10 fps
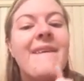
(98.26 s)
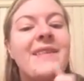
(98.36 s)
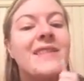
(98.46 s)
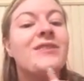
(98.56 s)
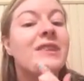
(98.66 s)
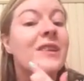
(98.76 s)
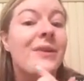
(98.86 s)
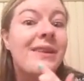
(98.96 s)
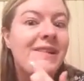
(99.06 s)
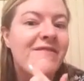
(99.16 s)
It's a 3-day
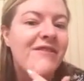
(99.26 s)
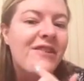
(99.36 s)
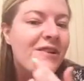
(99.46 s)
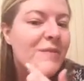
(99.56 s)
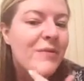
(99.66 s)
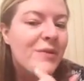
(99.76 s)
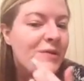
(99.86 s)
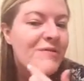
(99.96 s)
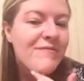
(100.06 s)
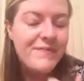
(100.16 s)
weekend for a lot of
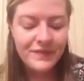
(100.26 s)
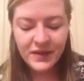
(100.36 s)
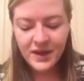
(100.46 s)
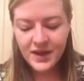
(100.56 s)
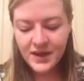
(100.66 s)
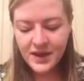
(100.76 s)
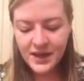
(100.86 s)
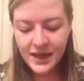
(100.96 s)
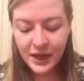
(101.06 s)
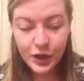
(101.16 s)
people,
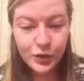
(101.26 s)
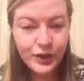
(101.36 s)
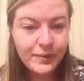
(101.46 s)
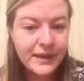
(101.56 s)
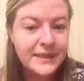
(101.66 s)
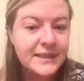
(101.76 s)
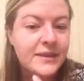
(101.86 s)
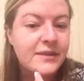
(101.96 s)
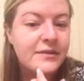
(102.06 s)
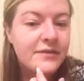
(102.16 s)
including
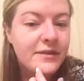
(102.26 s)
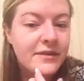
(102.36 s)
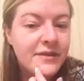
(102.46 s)
myself.